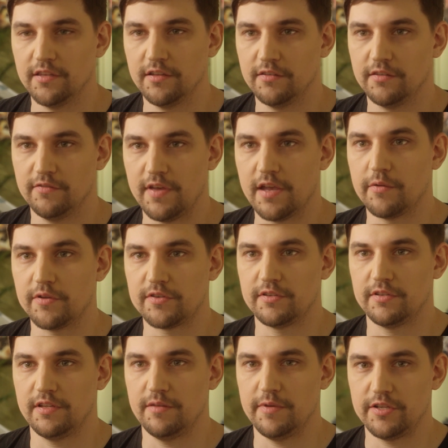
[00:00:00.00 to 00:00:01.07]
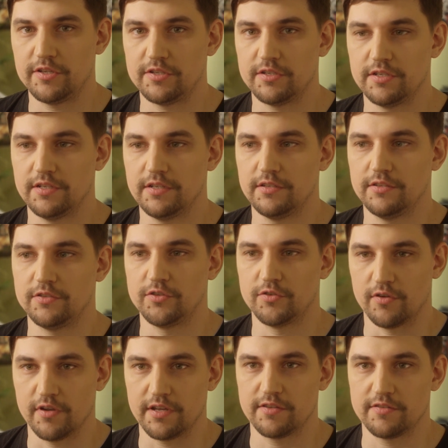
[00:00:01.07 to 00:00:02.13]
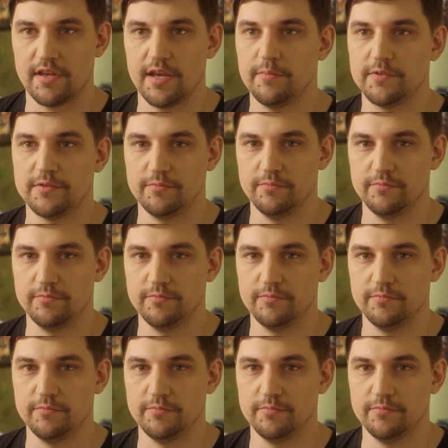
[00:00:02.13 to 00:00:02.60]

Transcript: on the Vanquish image, drawing Sam was